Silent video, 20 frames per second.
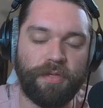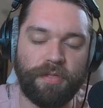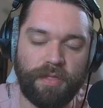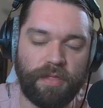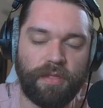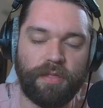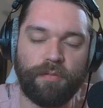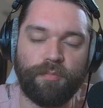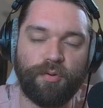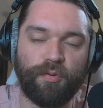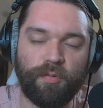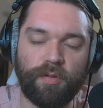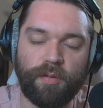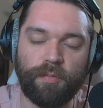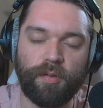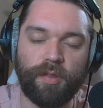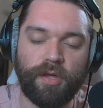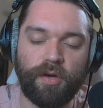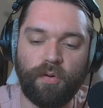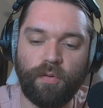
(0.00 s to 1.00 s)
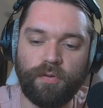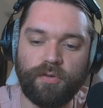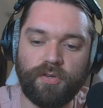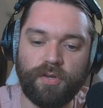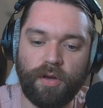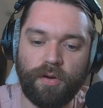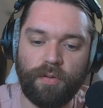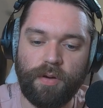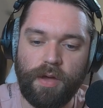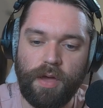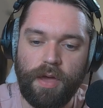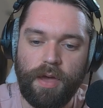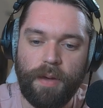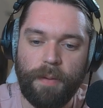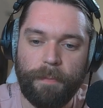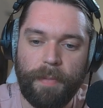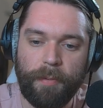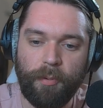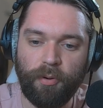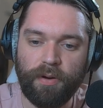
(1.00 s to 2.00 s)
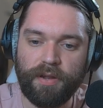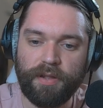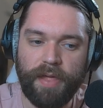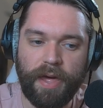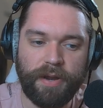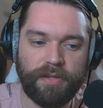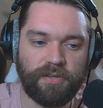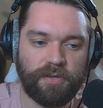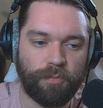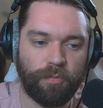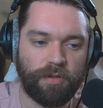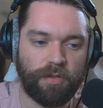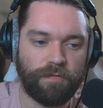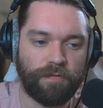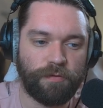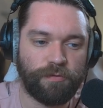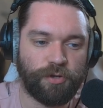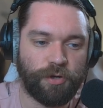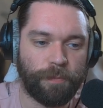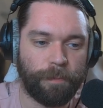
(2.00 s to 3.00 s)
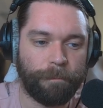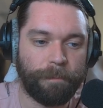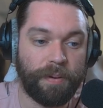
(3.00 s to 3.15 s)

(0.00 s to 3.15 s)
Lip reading: I think that would be really, really cool. So maybe we'll get to that at some point in the future.